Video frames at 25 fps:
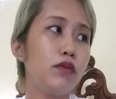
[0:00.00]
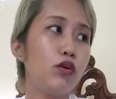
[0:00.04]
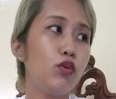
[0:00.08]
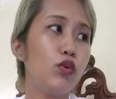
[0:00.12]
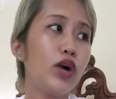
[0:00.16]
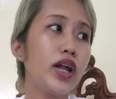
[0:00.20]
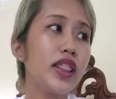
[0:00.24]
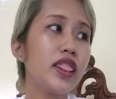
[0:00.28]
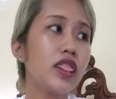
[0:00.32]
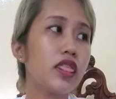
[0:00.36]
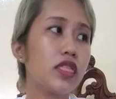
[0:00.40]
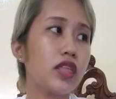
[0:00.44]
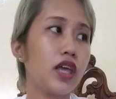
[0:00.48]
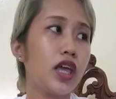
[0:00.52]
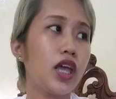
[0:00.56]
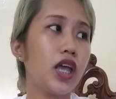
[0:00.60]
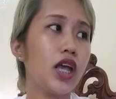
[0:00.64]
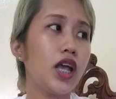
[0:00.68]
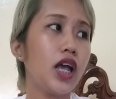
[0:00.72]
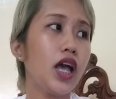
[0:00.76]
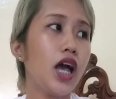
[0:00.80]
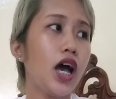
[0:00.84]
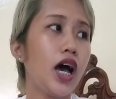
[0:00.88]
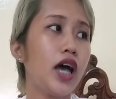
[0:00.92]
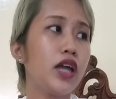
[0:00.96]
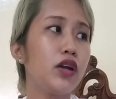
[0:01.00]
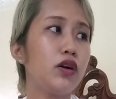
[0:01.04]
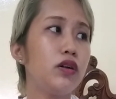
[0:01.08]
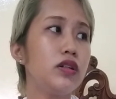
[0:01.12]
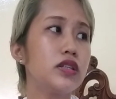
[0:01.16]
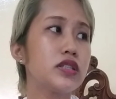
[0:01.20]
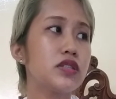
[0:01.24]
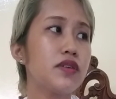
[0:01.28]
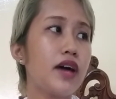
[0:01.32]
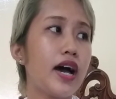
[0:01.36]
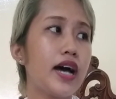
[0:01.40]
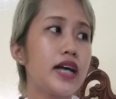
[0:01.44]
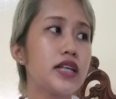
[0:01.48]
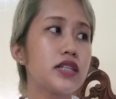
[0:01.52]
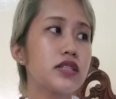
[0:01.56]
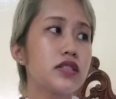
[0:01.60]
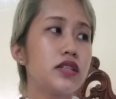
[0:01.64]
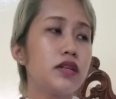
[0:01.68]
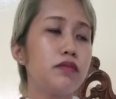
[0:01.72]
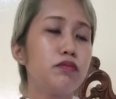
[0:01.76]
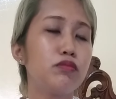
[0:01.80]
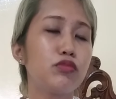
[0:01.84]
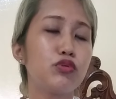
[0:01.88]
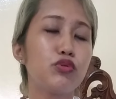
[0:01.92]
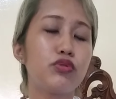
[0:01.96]
One thing, I also ask
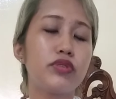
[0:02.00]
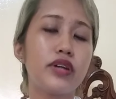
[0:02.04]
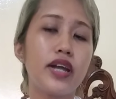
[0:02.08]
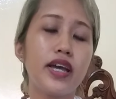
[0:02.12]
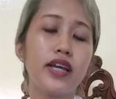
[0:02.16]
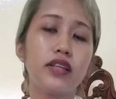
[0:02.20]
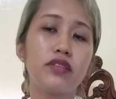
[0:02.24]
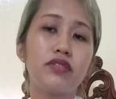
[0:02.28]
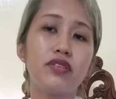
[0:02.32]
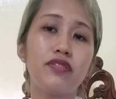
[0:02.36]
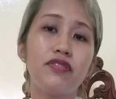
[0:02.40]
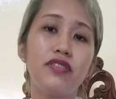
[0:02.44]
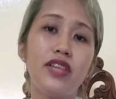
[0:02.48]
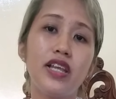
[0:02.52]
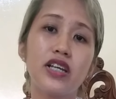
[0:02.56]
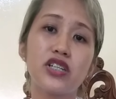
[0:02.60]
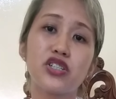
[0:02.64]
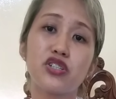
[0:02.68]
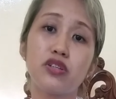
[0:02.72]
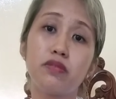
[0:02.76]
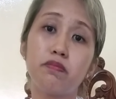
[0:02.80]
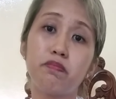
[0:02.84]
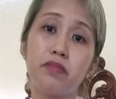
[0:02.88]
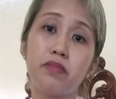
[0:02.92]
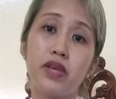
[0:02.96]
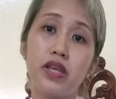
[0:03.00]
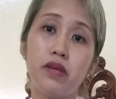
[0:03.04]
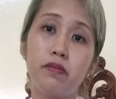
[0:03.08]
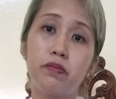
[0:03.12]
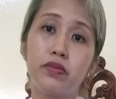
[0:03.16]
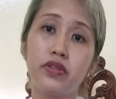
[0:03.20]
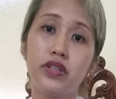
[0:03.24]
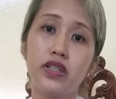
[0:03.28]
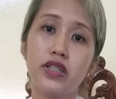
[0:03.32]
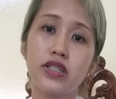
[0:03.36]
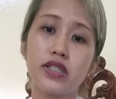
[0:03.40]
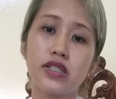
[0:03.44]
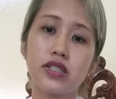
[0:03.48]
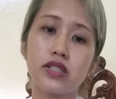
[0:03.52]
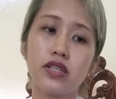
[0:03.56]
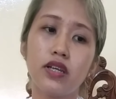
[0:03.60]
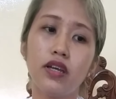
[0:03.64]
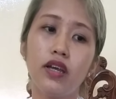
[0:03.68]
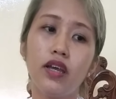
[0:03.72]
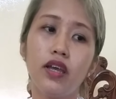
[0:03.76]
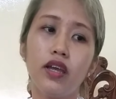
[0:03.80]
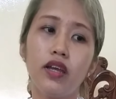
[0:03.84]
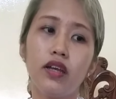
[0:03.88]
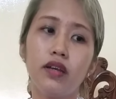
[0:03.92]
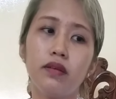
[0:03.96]
them to write reflection papers,
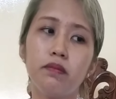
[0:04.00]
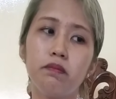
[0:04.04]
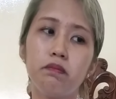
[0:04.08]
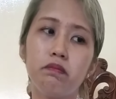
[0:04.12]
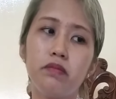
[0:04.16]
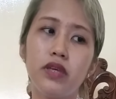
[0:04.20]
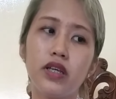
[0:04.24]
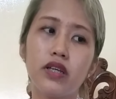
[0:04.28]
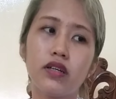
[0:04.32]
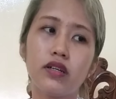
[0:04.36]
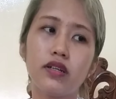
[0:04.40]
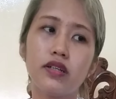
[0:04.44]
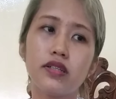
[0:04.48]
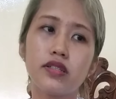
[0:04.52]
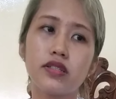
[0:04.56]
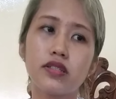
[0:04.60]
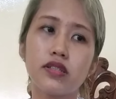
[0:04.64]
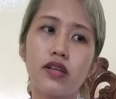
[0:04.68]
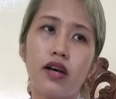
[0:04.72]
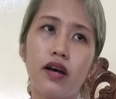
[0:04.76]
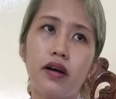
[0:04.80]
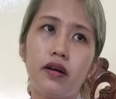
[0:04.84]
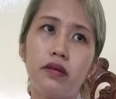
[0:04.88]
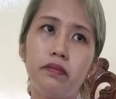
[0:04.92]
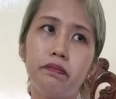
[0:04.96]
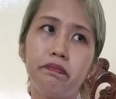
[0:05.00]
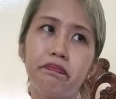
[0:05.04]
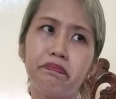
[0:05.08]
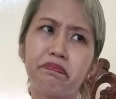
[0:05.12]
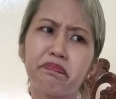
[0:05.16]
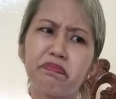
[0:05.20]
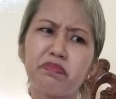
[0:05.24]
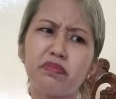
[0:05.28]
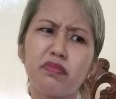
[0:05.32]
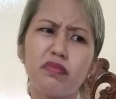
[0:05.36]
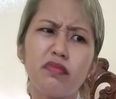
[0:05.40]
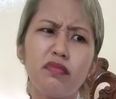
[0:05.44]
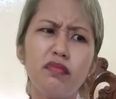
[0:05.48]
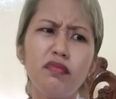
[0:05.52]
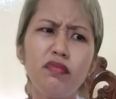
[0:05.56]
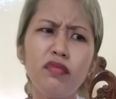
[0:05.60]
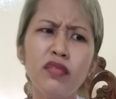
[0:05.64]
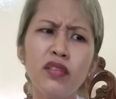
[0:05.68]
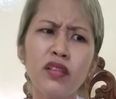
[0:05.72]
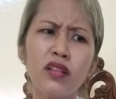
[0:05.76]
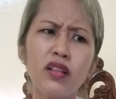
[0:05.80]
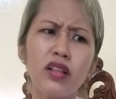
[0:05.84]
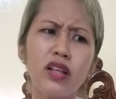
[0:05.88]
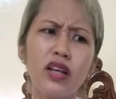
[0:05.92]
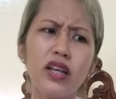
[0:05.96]
because
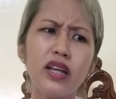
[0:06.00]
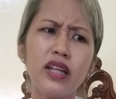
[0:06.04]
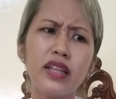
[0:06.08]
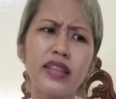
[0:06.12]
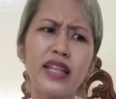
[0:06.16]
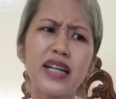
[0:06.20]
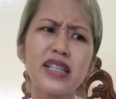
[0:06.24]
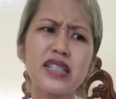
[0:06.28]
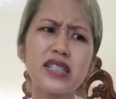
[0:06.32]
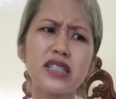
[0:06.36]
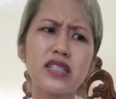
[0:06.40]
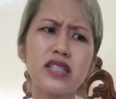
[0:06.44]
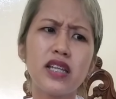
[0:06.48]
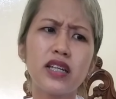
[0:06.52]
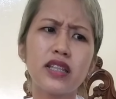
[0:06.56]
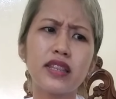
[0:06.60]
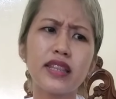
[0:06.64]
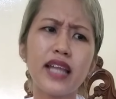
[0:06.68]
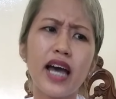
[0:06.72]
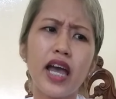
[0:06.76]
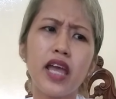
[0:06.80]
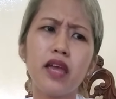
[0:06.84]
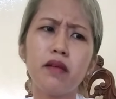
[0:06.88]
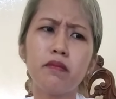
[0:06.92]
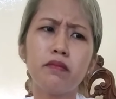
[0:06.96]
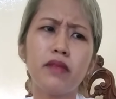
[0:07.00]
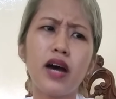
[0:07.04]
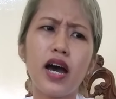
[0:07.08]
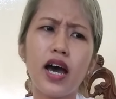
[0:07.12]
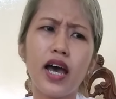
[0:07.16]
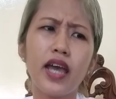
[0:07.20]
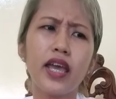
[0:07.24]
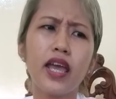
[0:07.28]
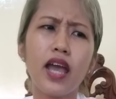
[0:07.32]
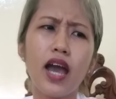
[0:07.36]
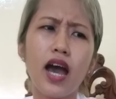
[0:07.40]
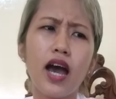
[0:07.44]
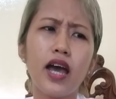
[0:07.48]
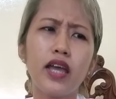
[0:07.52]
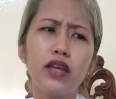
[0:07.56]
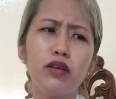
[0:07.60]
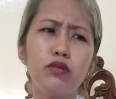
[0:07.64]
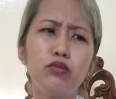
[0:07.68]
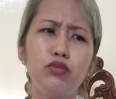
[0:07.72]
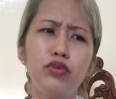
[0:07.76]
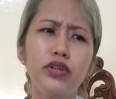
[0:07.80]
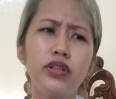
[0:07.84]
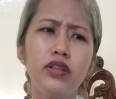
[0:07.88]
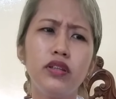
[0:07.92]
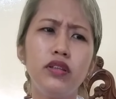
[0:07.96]
that's the time I
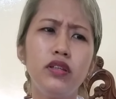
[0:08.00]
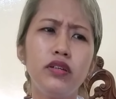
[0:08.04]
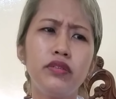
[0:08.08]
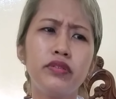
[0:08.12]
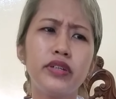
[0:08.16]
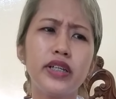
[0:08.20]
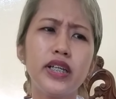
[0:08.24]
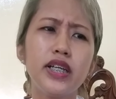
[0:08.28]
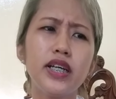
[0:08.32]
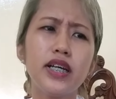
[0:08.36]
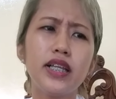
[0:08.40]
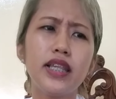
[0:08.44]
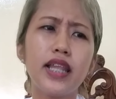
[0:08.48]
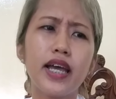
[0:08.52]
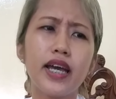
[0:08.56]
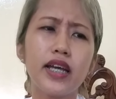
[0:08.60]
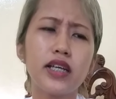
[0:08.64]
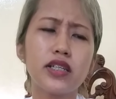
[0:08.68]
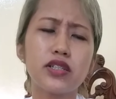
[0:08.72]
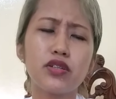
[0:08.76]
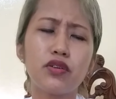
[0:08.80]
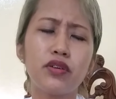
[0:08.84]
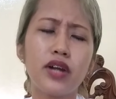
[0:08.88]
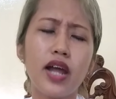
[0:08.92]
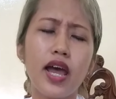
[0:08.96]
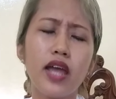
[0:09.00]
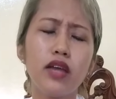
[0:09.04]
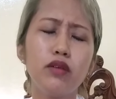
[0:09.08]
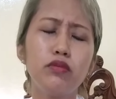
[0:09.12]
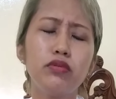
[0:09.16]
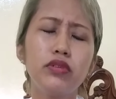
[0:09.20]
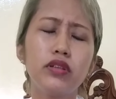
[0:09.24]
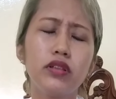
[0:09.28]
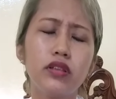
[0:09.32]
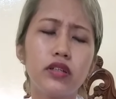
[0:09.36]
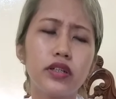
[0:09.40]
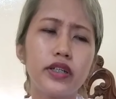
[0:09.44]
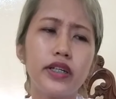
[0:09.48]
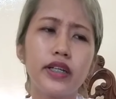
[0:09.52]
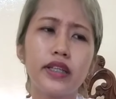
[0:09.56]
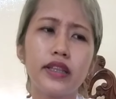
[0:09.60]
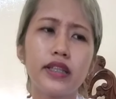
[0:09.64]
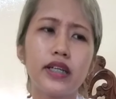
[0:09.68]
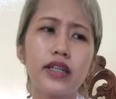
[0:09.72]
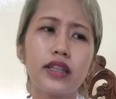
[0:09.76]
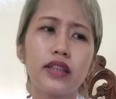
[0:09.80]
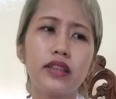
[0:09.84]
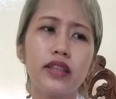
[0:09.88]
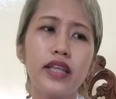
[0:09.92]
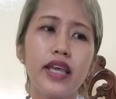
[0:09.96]
would realize, or I would learn,
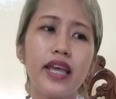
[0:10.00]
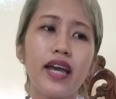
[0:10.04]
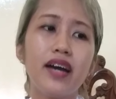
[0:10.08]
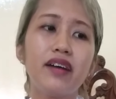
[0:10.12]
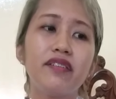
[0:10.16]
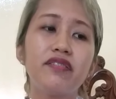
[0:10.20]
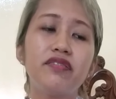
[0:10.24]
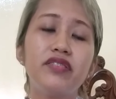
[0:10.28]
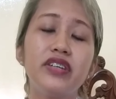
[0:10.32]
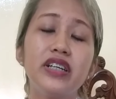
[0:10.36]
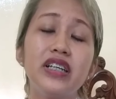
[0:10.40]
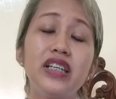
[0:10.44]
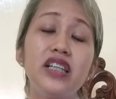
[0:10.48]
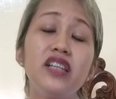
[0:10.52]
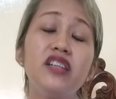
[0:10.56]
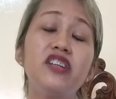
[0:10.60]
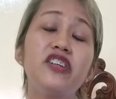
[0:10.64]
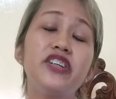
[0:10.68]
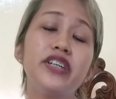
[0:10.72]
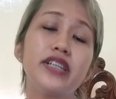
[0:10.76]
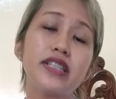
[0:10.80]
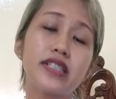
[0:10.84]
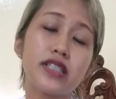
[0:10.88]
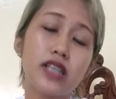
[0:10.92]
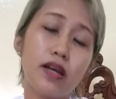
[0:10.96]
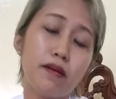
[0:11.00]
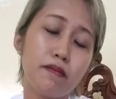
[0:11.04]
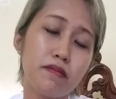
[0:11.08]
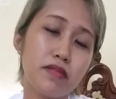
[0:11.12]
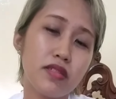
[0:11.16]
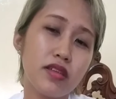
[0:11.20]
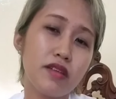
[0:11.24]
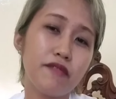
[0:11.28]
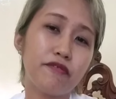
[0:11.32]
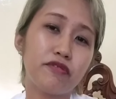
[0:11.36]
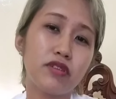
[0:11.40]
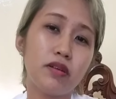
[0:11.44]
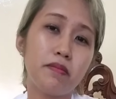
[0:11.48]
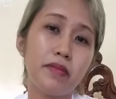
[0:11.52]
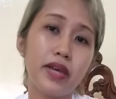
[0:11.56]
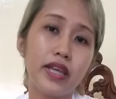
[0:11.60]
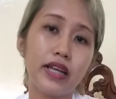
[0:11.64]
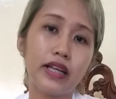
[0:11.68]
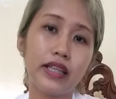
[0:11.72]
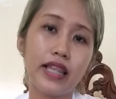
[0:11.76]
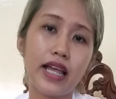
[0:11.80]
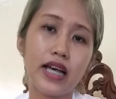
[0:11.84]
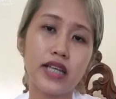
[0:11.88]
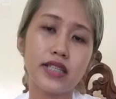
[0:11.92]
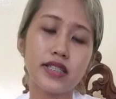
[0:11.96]
that they have really learned something from my
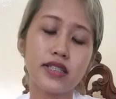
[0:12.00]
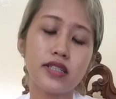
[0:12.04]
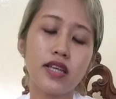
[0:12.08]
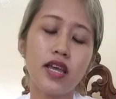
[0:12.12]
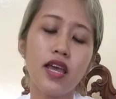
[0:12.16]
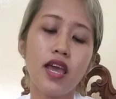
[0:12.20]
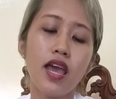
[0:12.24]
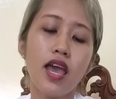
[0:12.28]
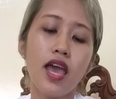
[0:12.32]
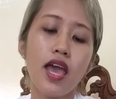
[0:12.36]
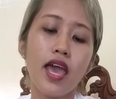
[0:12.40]
class.